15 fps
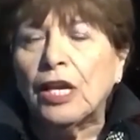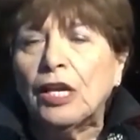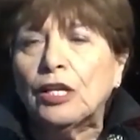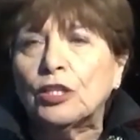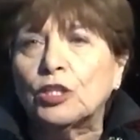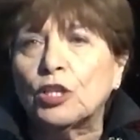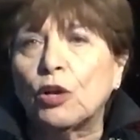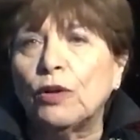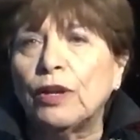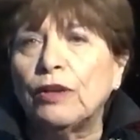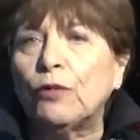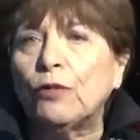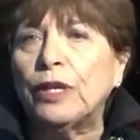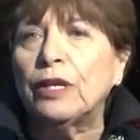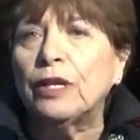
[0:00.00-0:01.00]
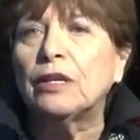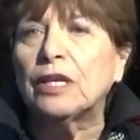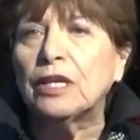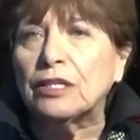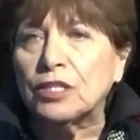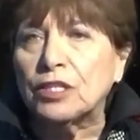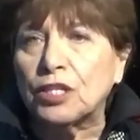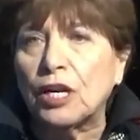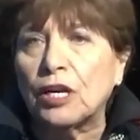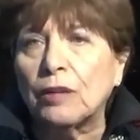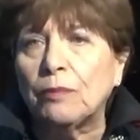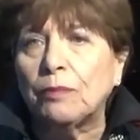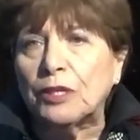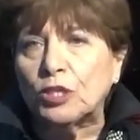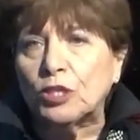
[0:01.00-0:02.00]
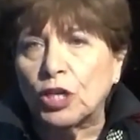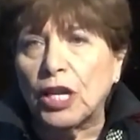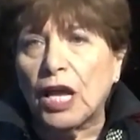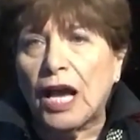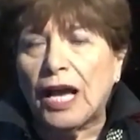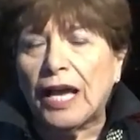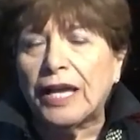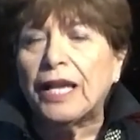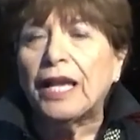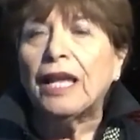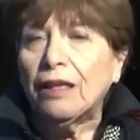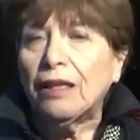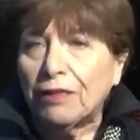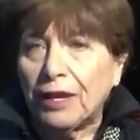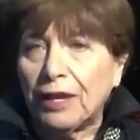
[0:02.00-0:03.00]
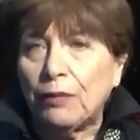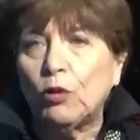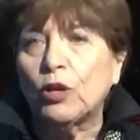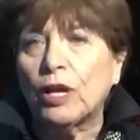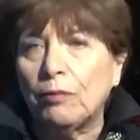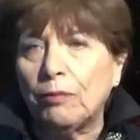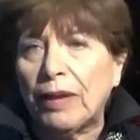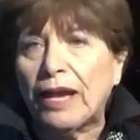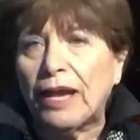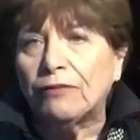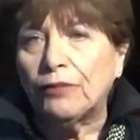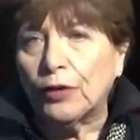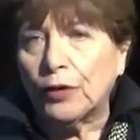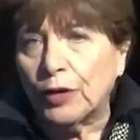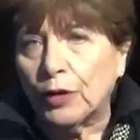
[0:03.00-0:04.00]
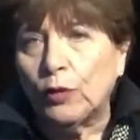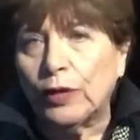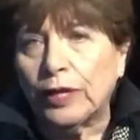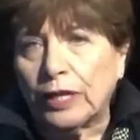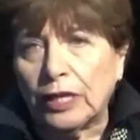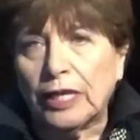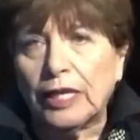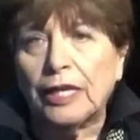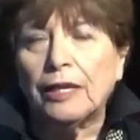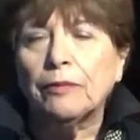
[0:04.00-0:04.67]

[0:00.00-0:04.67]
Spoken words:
So if we can start up in July, they will come back very quickly.